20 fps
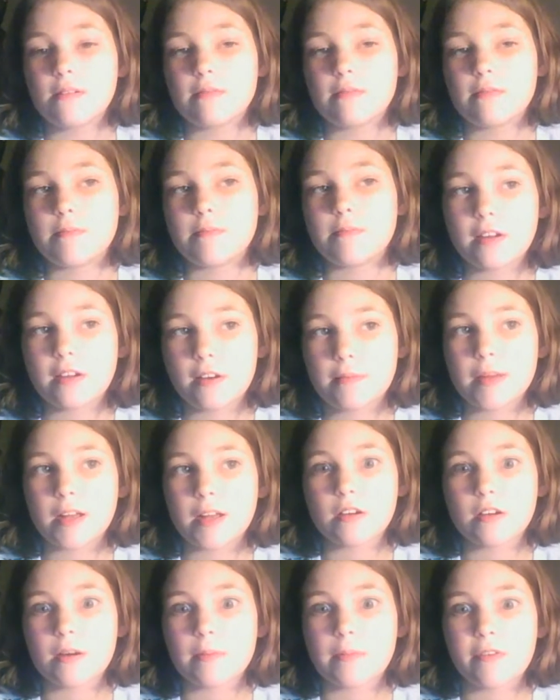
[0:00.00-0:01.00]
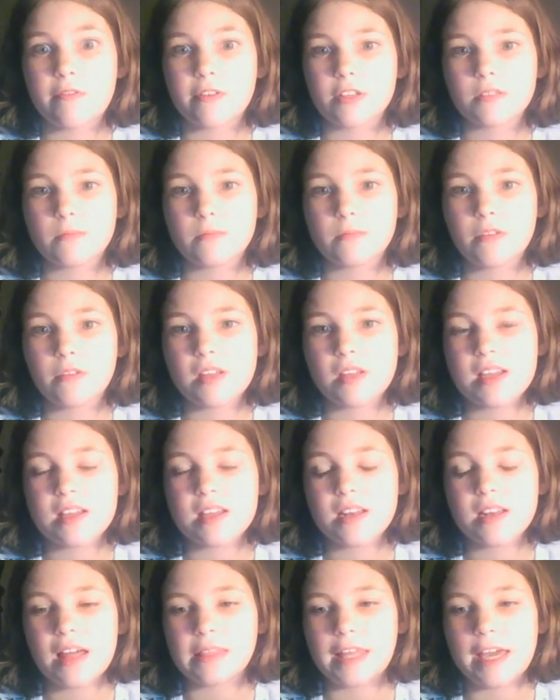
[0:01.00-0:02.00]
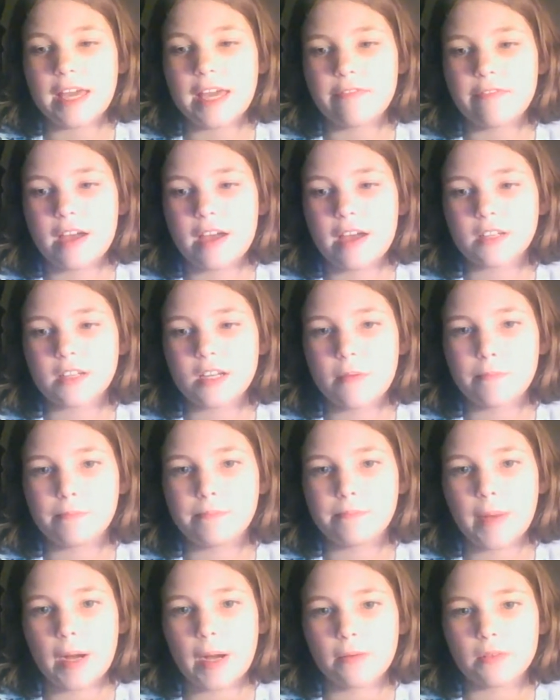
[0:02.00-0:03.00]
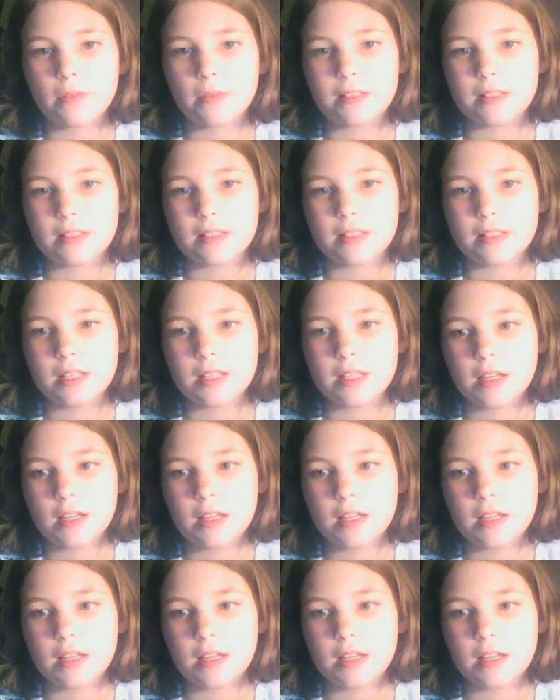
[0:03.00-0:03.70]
when my grandma and grandpa first moved in, they found bones.